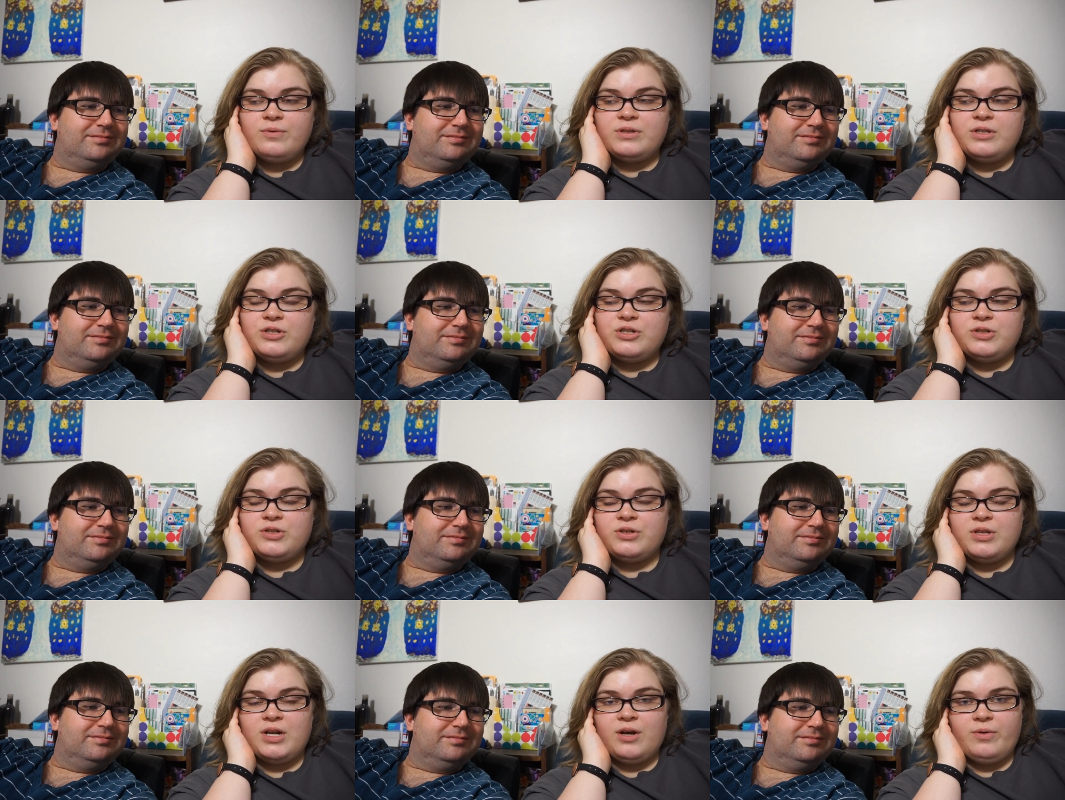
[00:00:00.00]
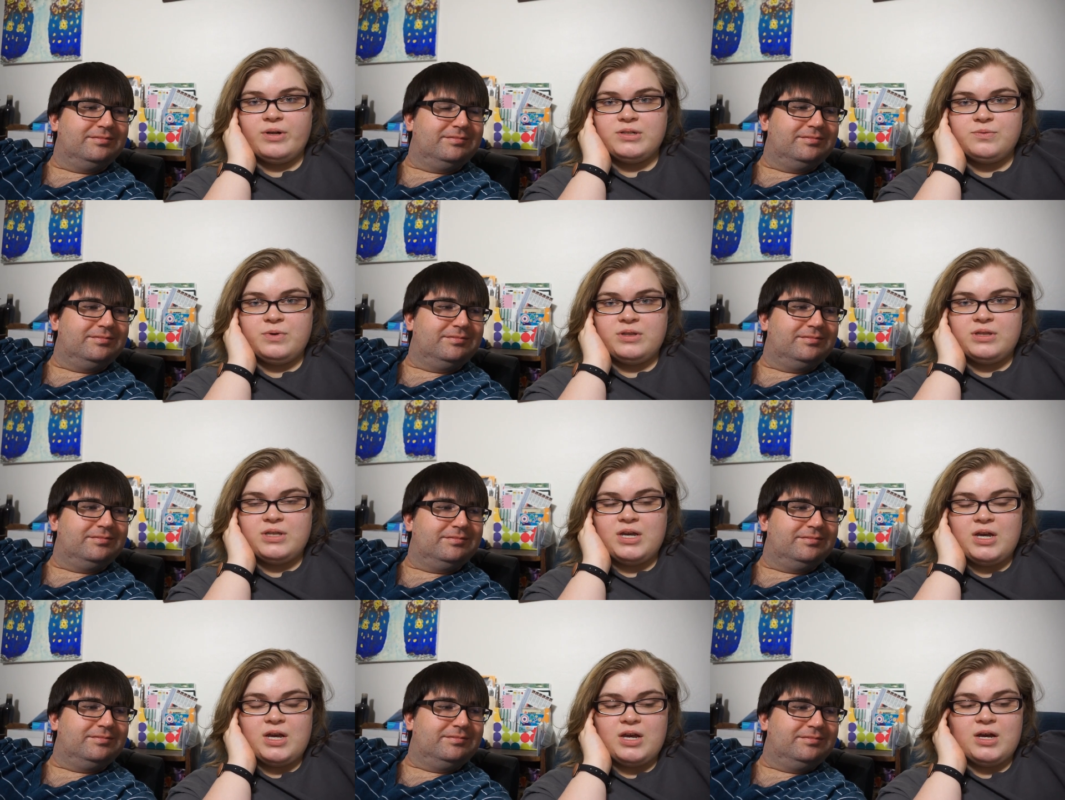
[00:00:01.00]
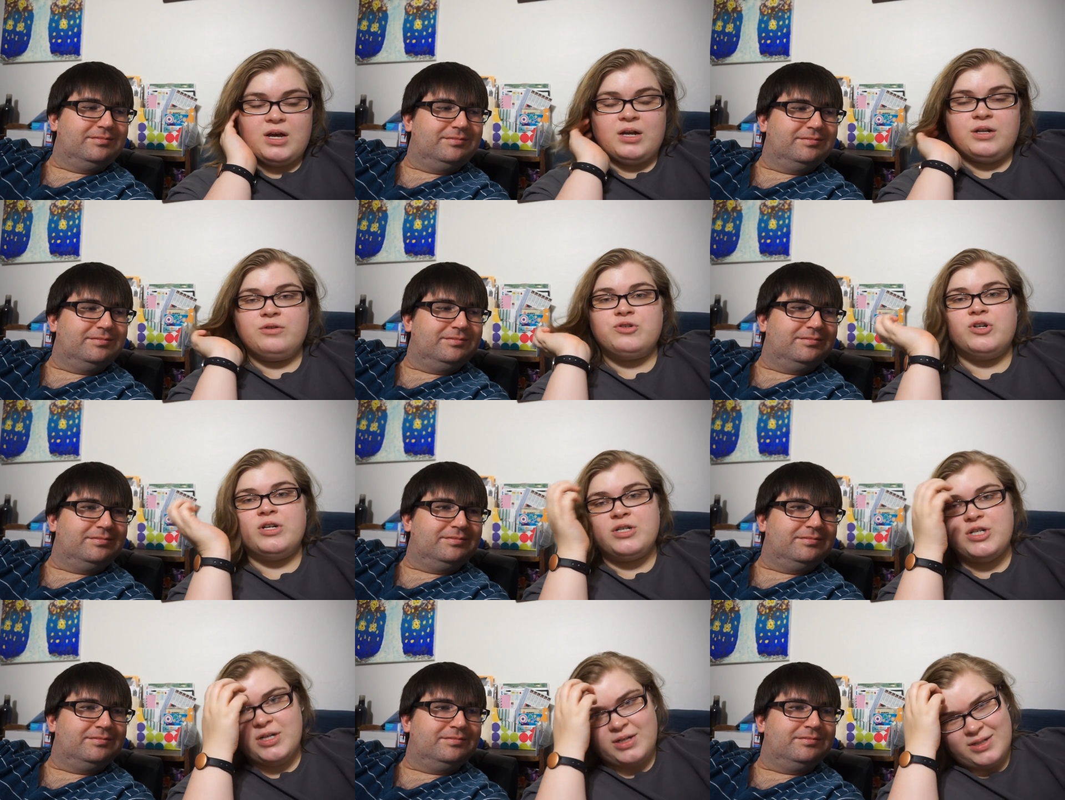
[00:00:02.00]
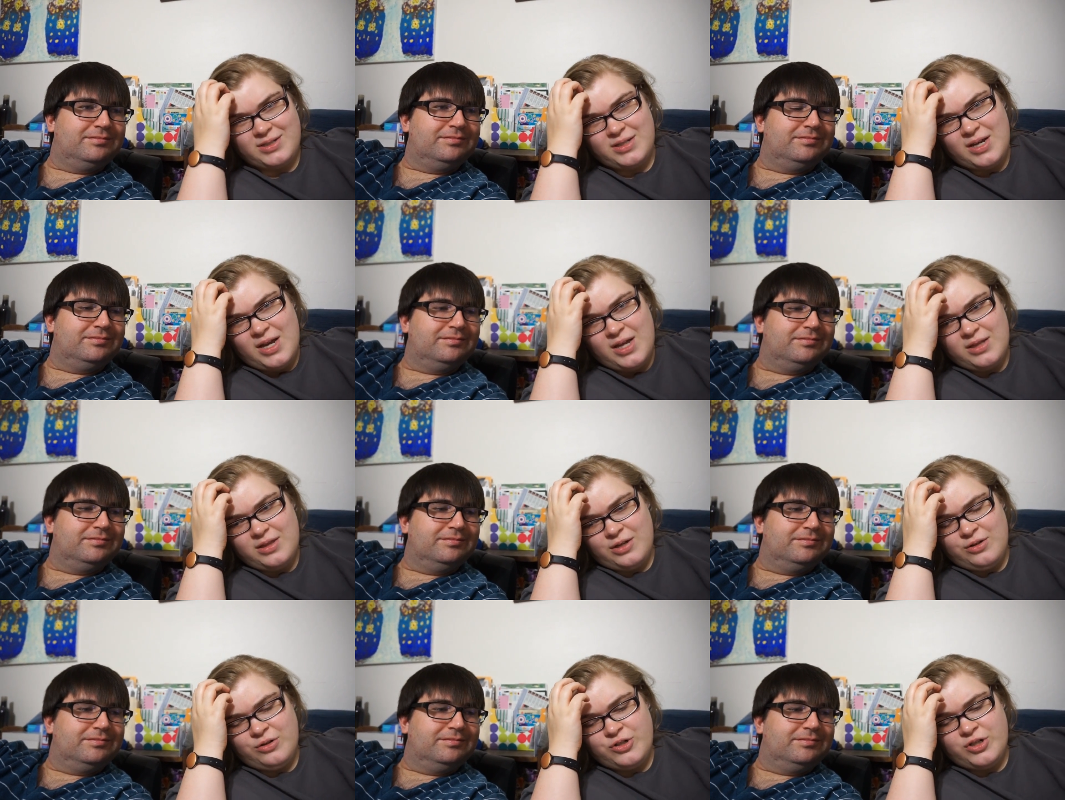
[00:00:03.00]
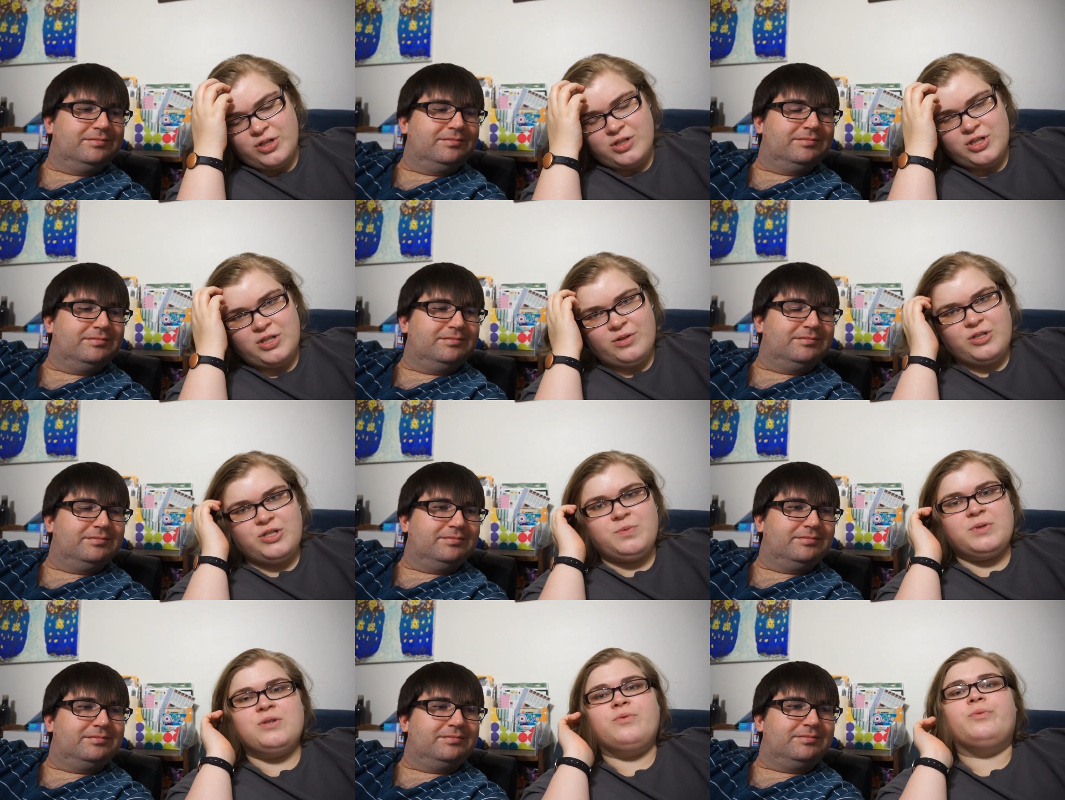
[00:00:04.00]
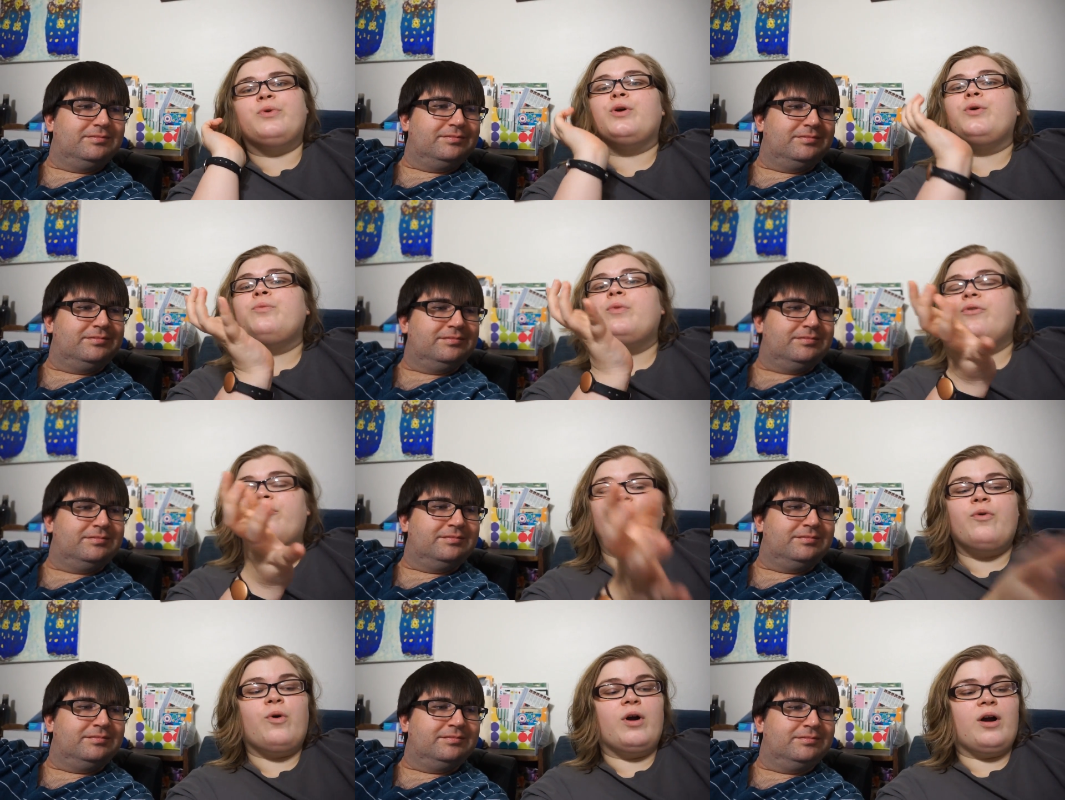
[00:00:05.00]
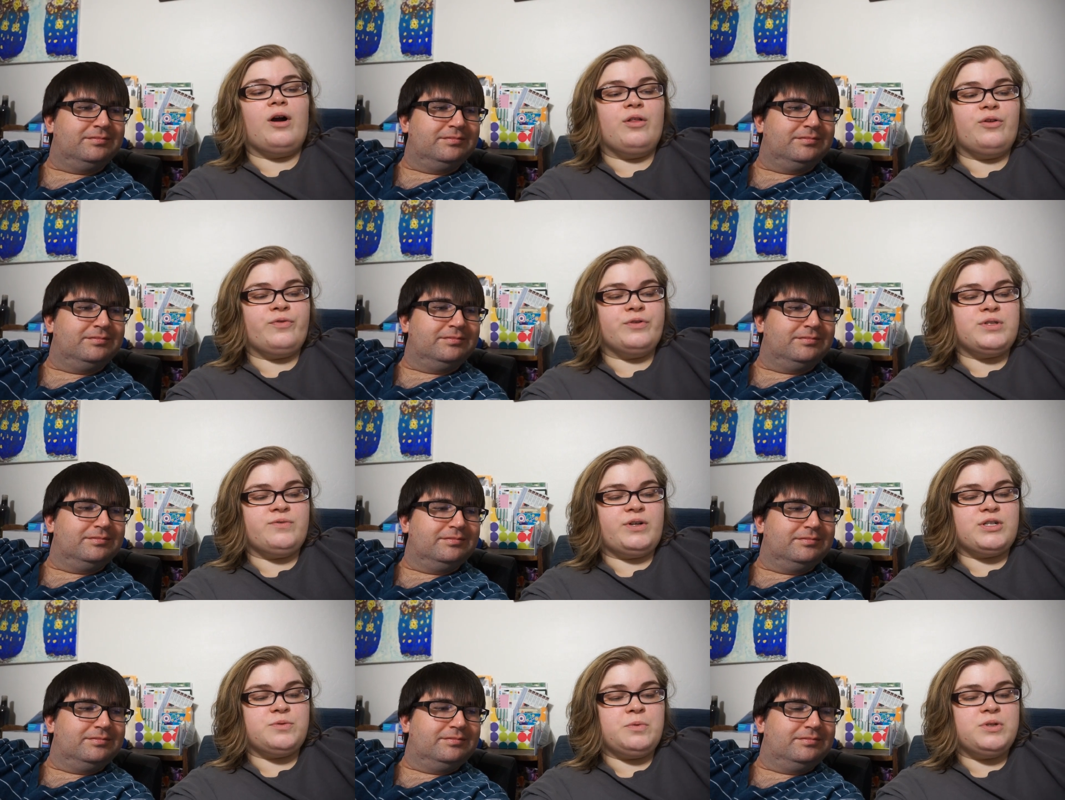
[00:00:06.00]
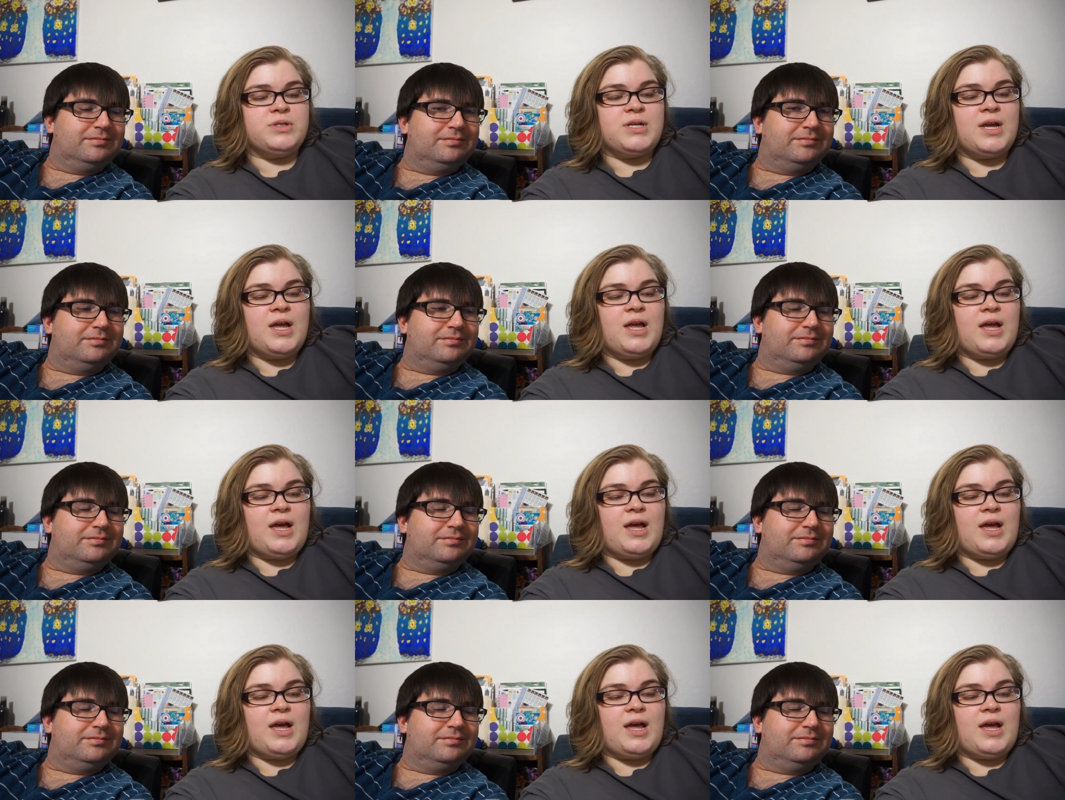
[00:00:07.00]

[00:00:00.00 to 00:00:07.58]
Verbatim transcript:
Speaker 1: with the juicer than I was with the uh, Nutri Ninja, because the Nutri Ninja, there just wasn't room for all the fruits and vegetables.